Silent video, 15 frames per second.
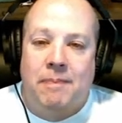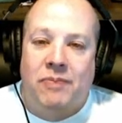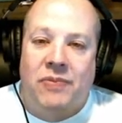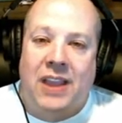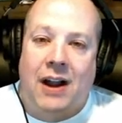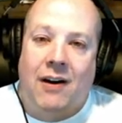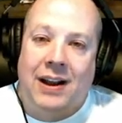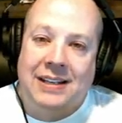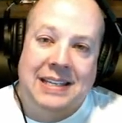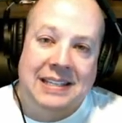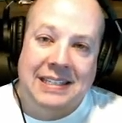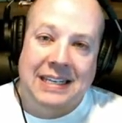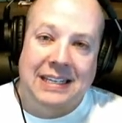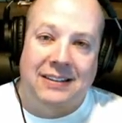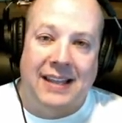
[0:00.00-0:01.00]
Now, at
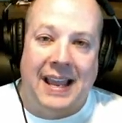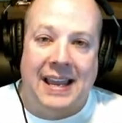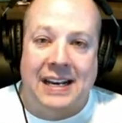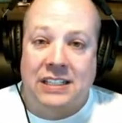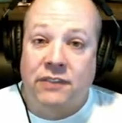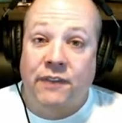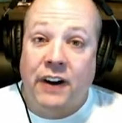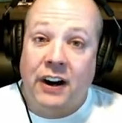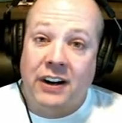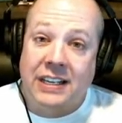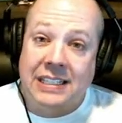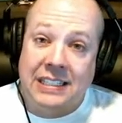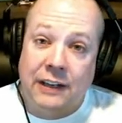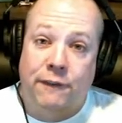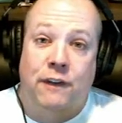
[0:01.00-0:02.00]
Disneyland, it's very
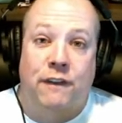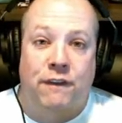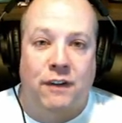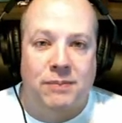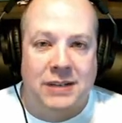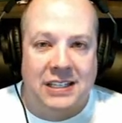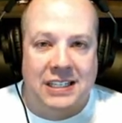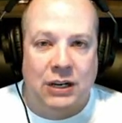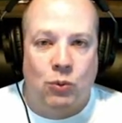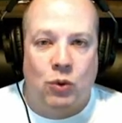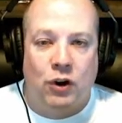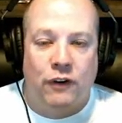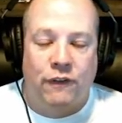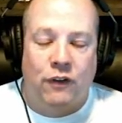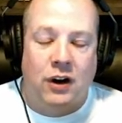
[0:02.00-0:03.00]
different from Disney
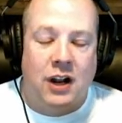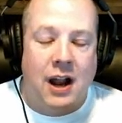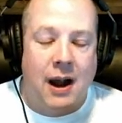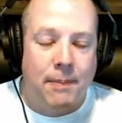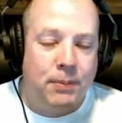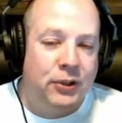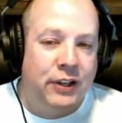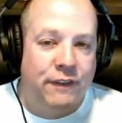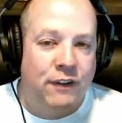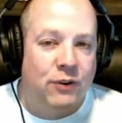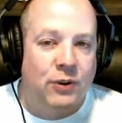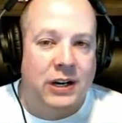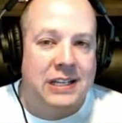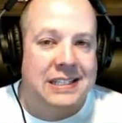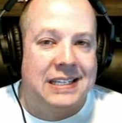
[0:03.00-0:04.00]
World for a couple different
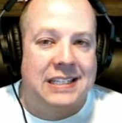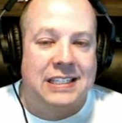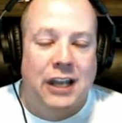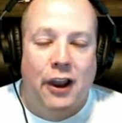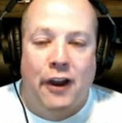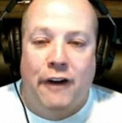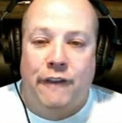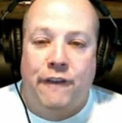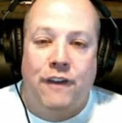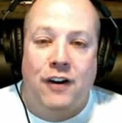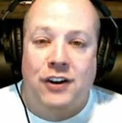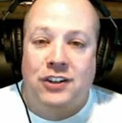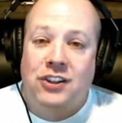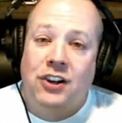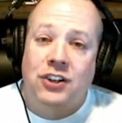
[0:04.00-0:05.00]
reasons.
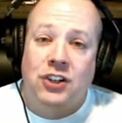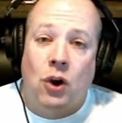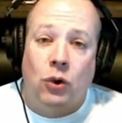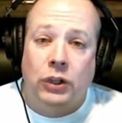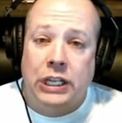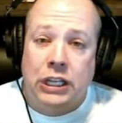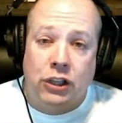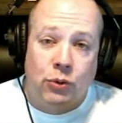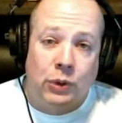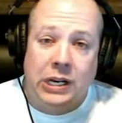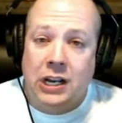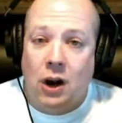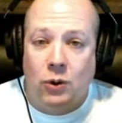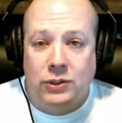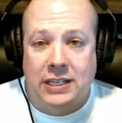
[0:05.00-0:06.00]
First, there's only three
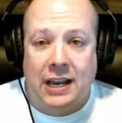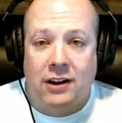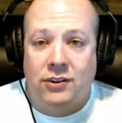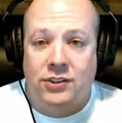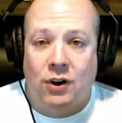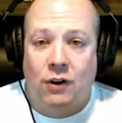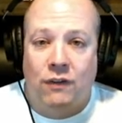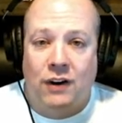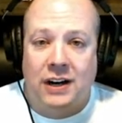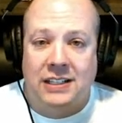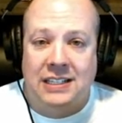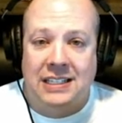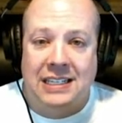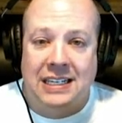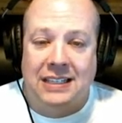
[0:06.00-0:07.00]
hotels over at
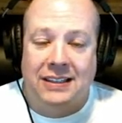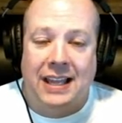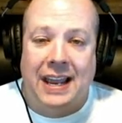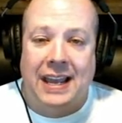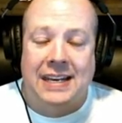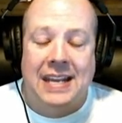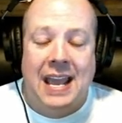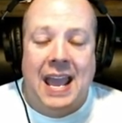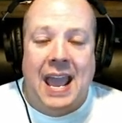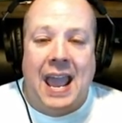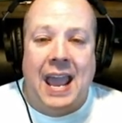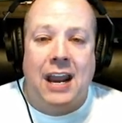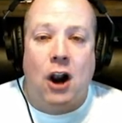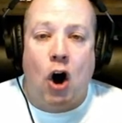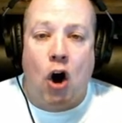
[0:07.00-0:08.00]
Disneyland,
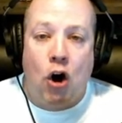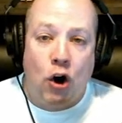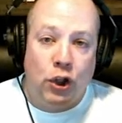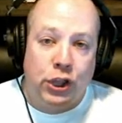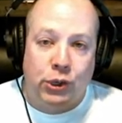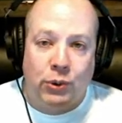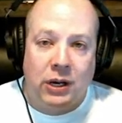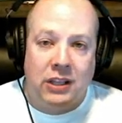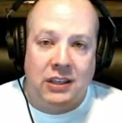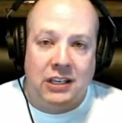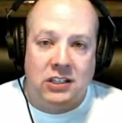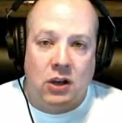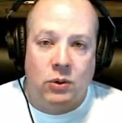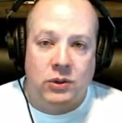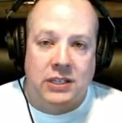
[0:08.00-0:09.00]
and all three of these
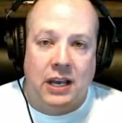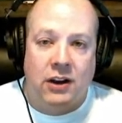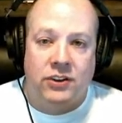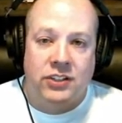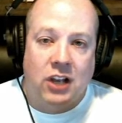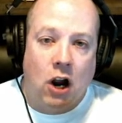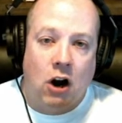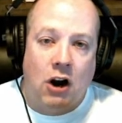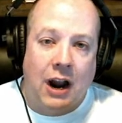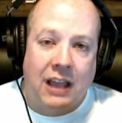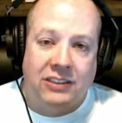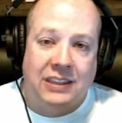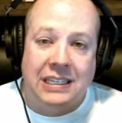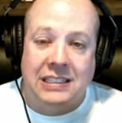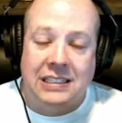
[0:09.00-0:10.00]
hotels are at
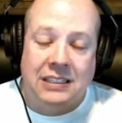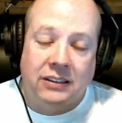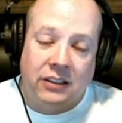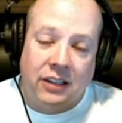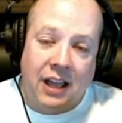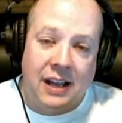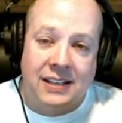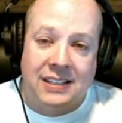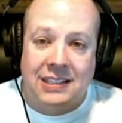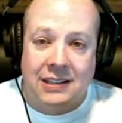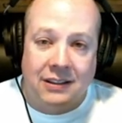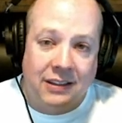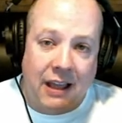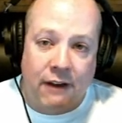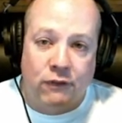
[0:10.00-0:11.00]
the deluxe
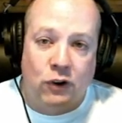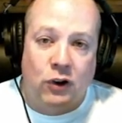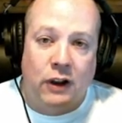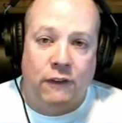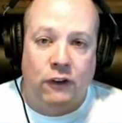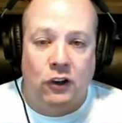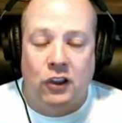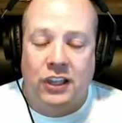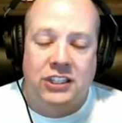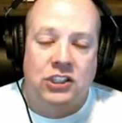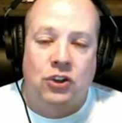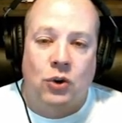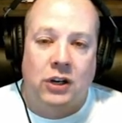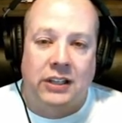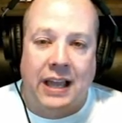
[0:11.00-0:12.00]
level, if you listen to
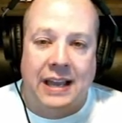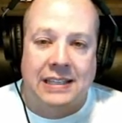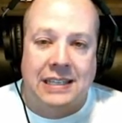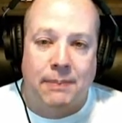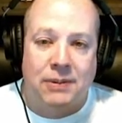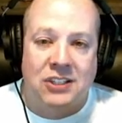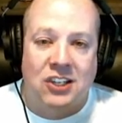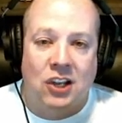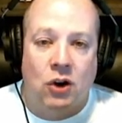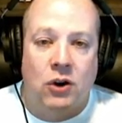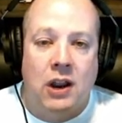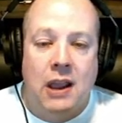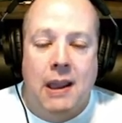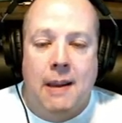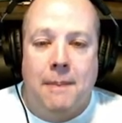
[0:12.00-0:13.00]
our last episode,
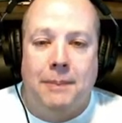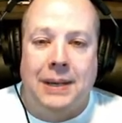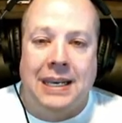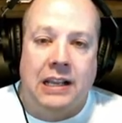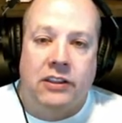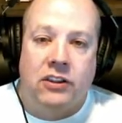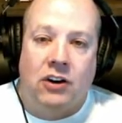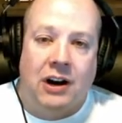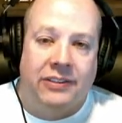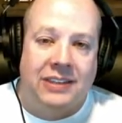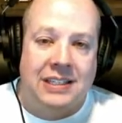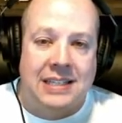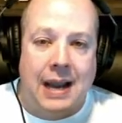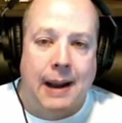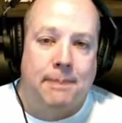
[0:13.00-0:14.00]
meaning they're at the
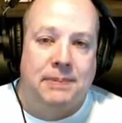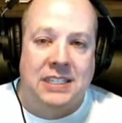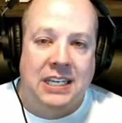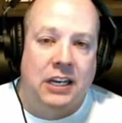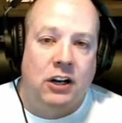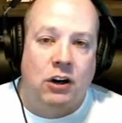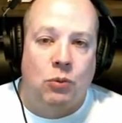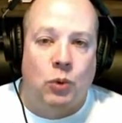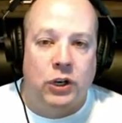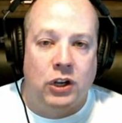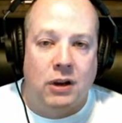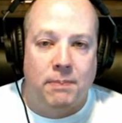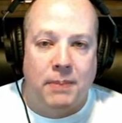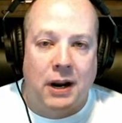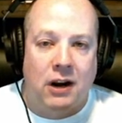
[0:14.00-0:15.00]
top tier when you
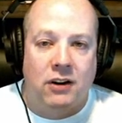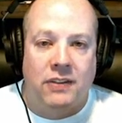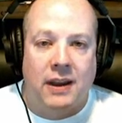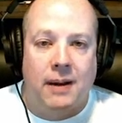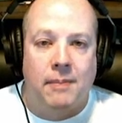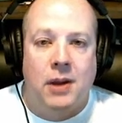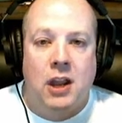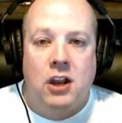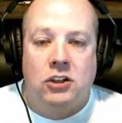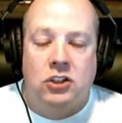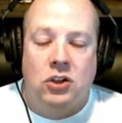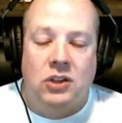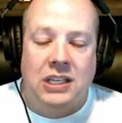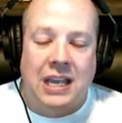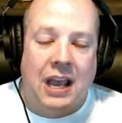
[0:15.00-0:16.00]
compare them
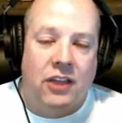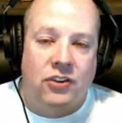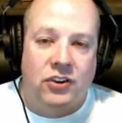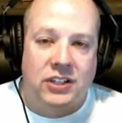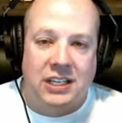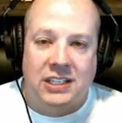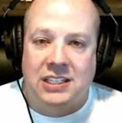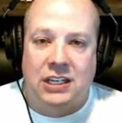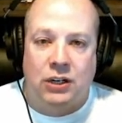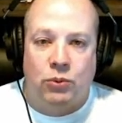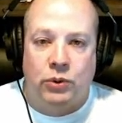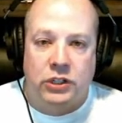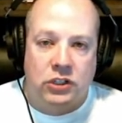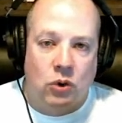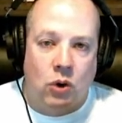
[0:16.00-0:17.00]
to the other Disney
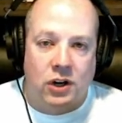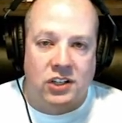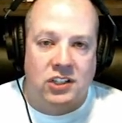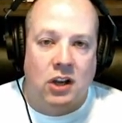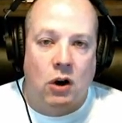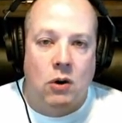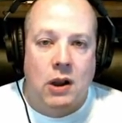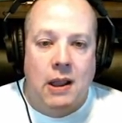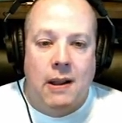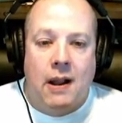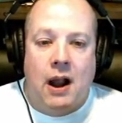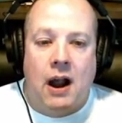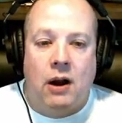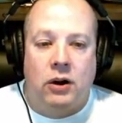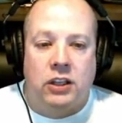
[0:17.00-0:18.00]
resorts. So
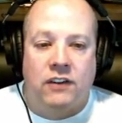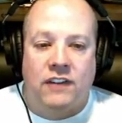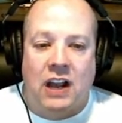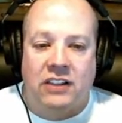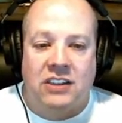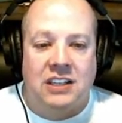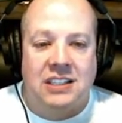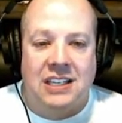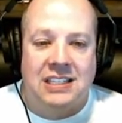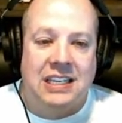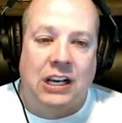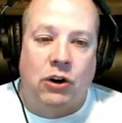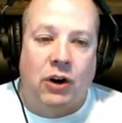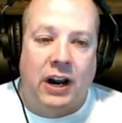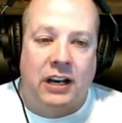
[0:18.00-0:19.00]
you've got the Disney
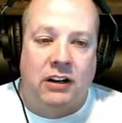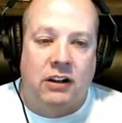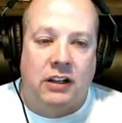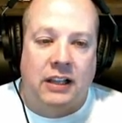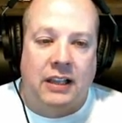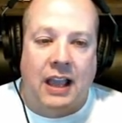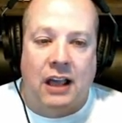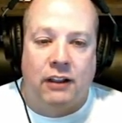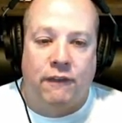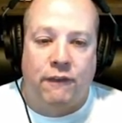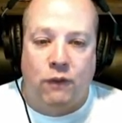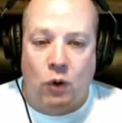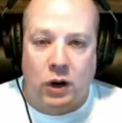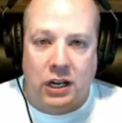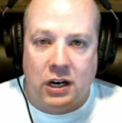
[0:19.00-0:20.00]
Grand
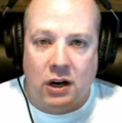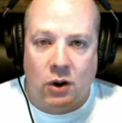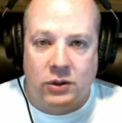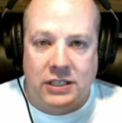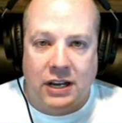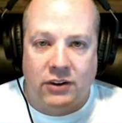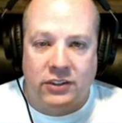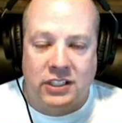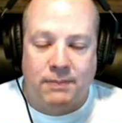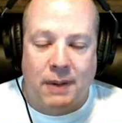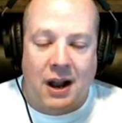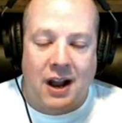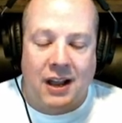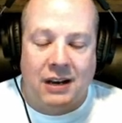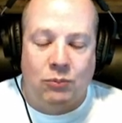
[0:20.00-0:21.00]
Californian Hotel and
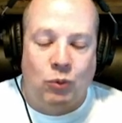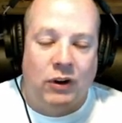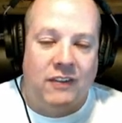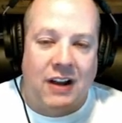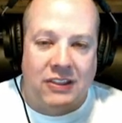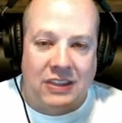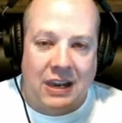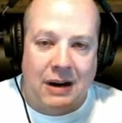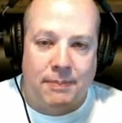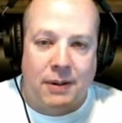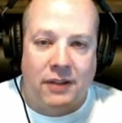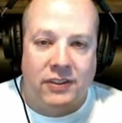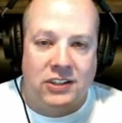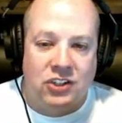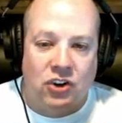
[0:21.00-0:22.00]
Spa, and we've got that up
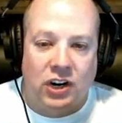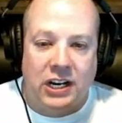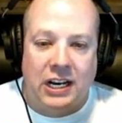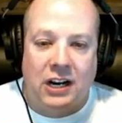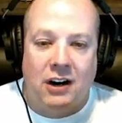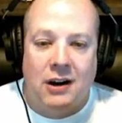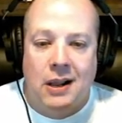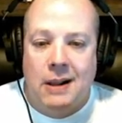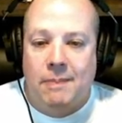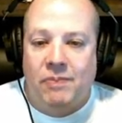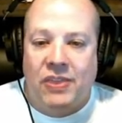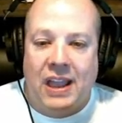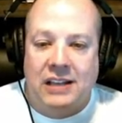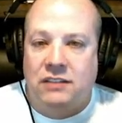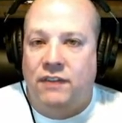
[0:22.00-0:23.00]
on the screen here.
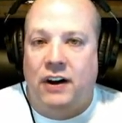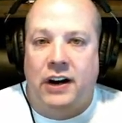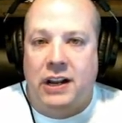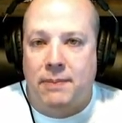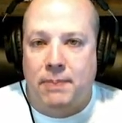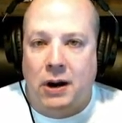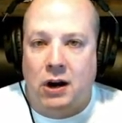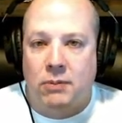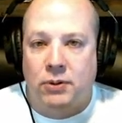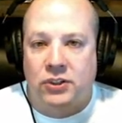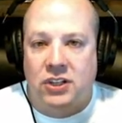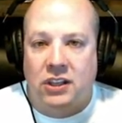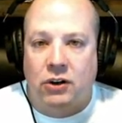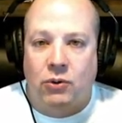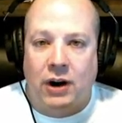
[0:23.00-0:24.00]
That's very comparable to
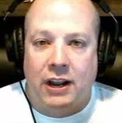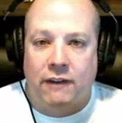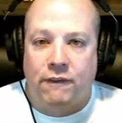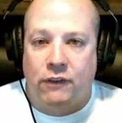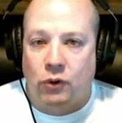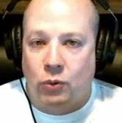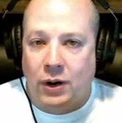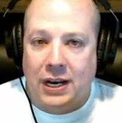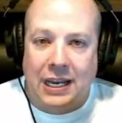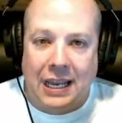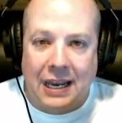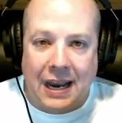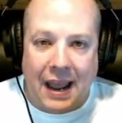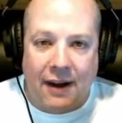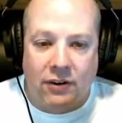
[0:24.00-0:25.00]
the Grand
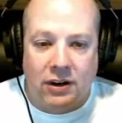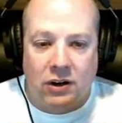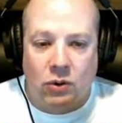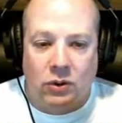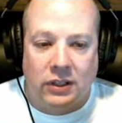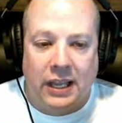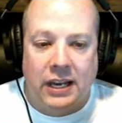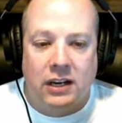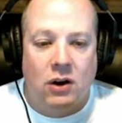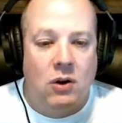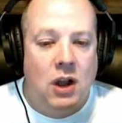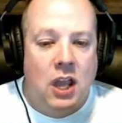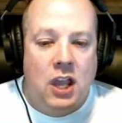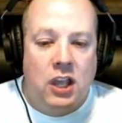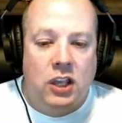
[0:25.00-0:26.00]
Floridian out in Orlando.
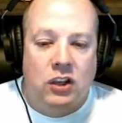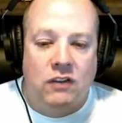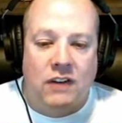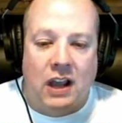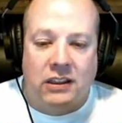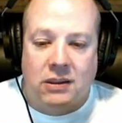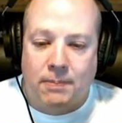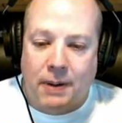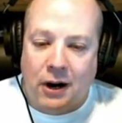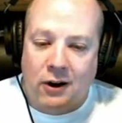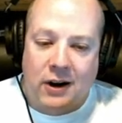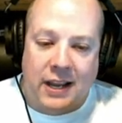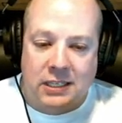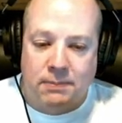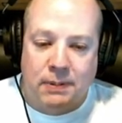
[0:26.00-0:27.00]
You've got the
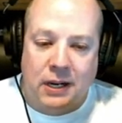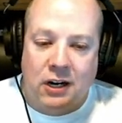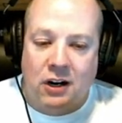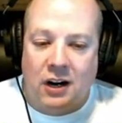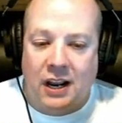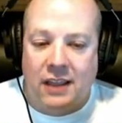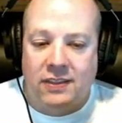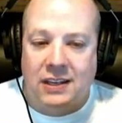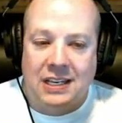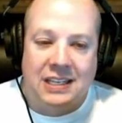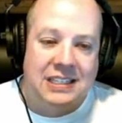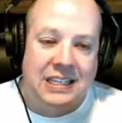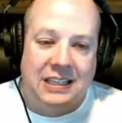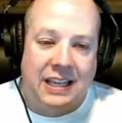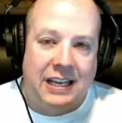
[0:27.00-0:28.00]
Paradise Pier and the
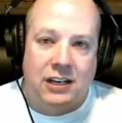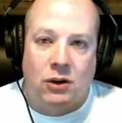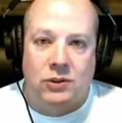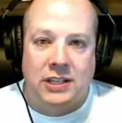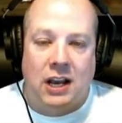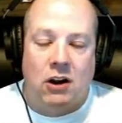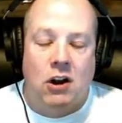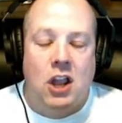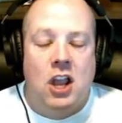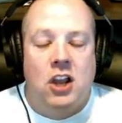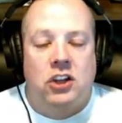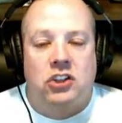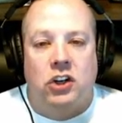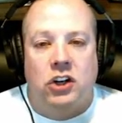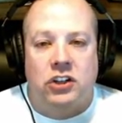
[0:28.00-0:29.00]
Disneyland Hotel.
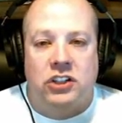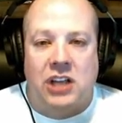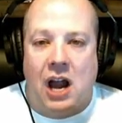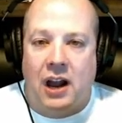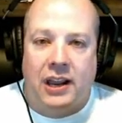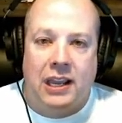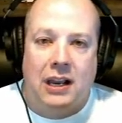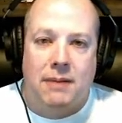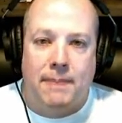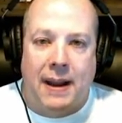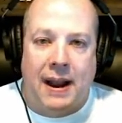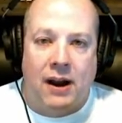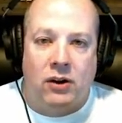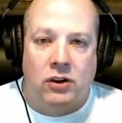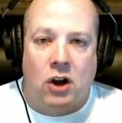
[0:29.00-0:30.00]
So you're talking
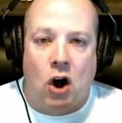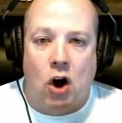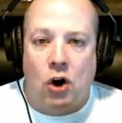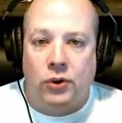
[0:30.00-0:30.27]
about all